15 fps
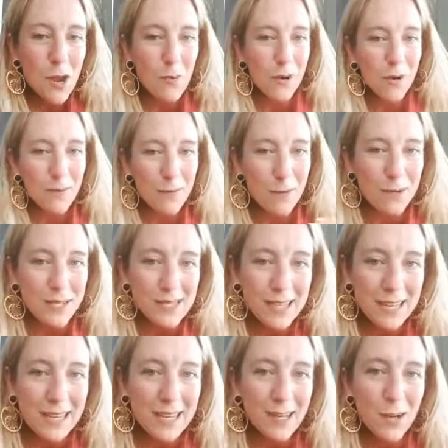when I'm
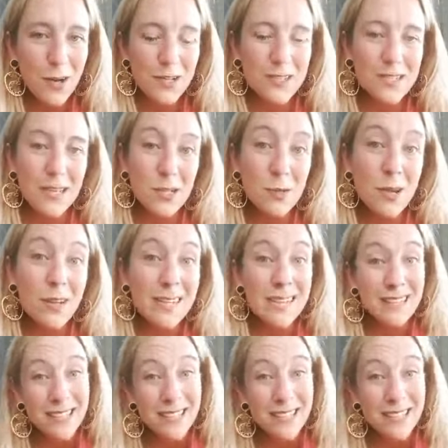focusing in on sexuality.